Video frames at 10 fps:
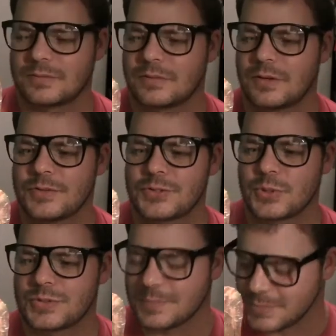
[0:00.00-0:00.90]
got to
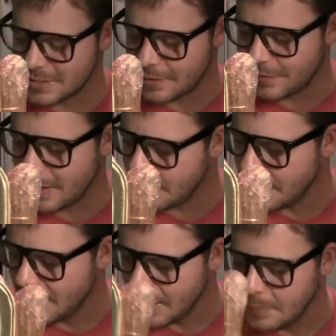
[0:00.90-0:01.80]
sort some stuff out.
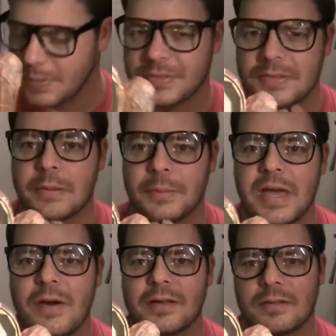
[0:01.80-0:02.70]
But they'll be
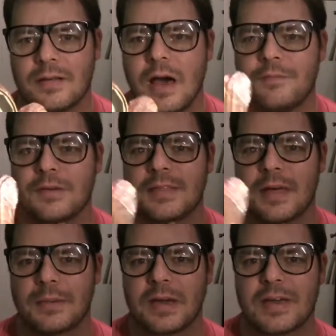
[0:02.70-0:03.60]
going, hopefully
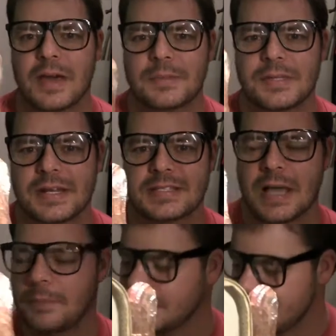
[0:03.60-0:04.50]
they'll be going up in the next
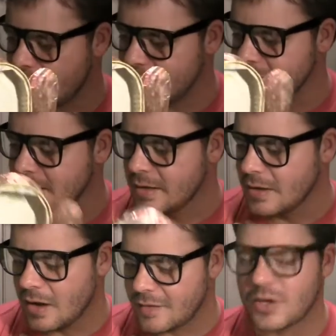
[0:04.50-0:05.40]
couple of days.
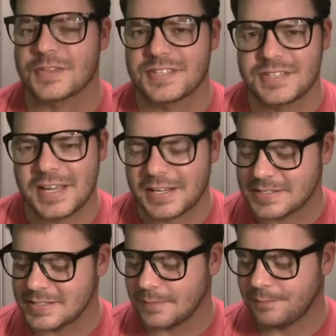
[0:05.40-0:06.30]
I've got
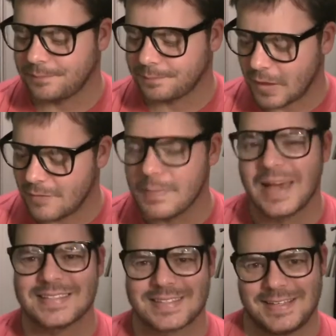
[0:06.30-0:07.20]
six, I've
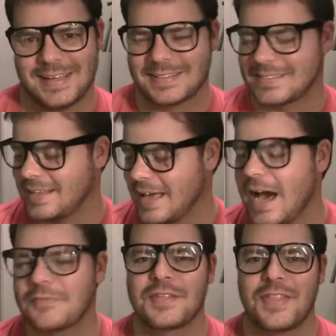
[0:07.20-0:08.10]
made six.
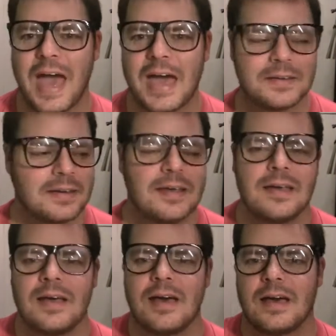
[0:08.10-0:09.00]
After that,
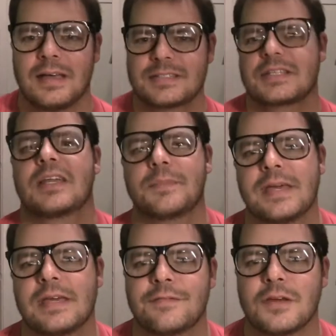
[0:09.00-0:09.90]
it's going to
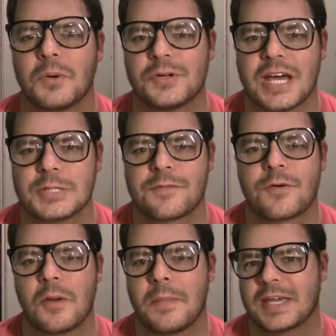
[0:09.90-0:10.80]
be a few more days
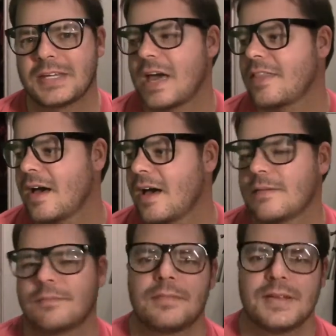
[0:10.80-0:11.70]
before I make
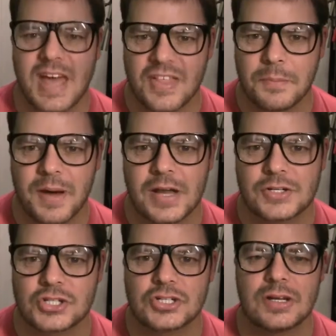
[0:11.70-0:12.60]
another, another
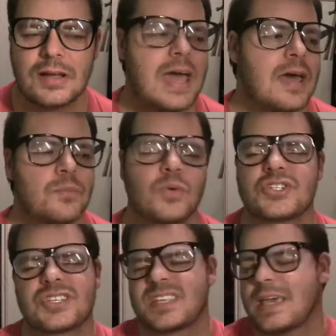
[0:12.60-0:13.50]
bunch. And we'll
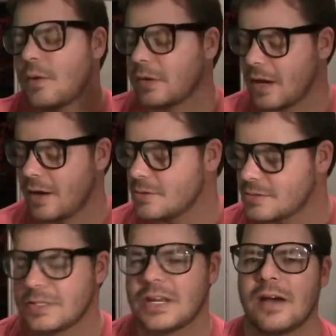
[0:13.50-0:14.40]
just see how it
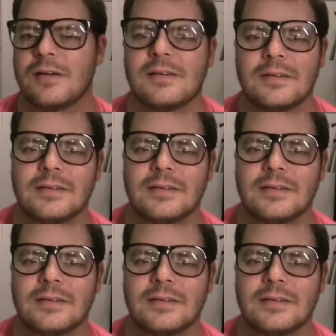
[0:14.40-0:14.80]
goes, you know. If